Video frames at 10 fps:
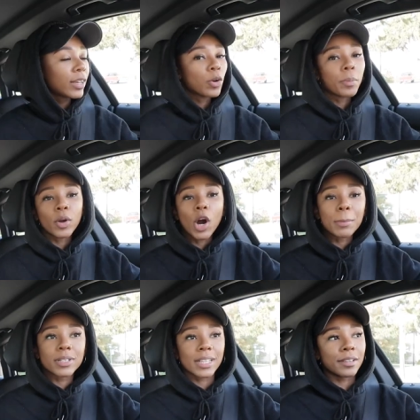It'll be
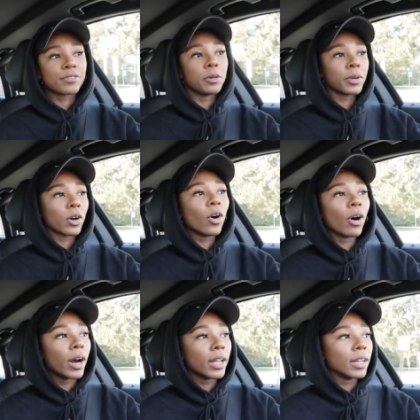almost like filming
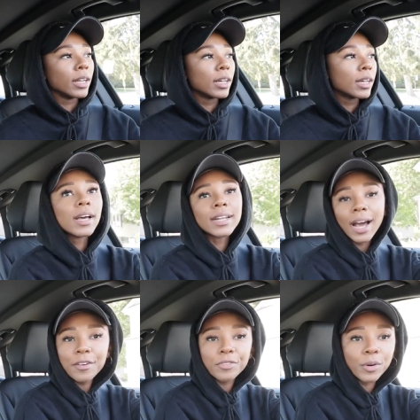on an
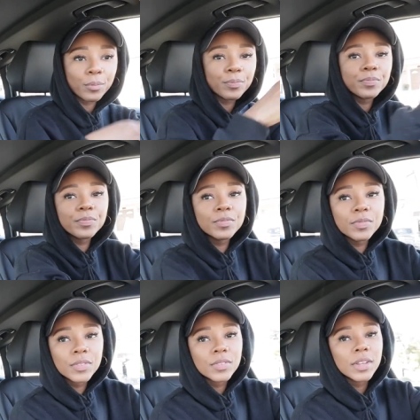iPhone
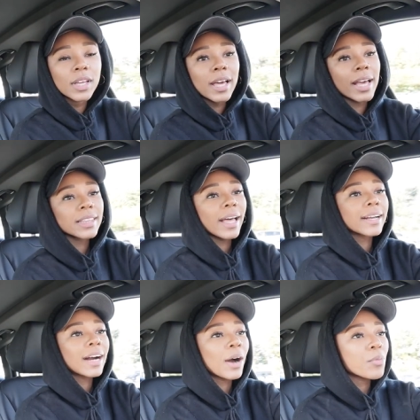and
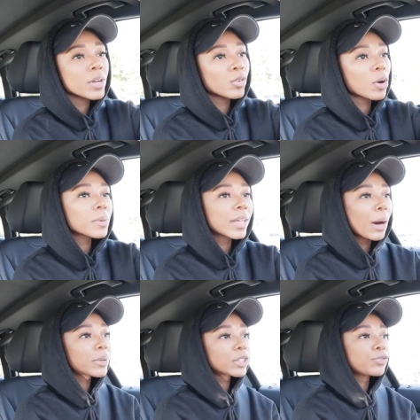like I would normally
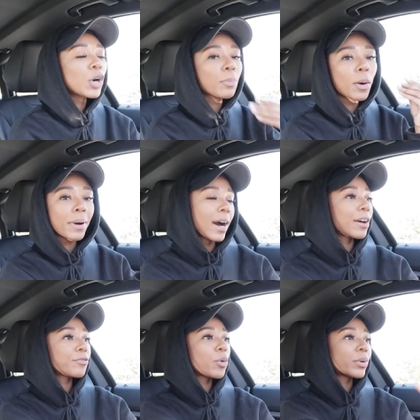I would just film on my
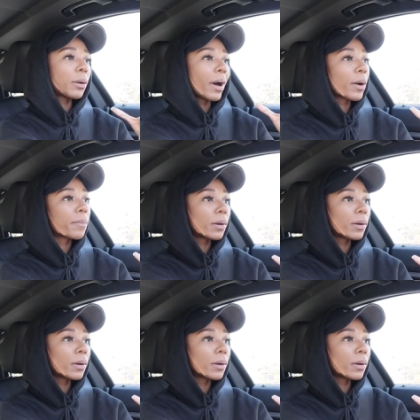iPhone when I'm out in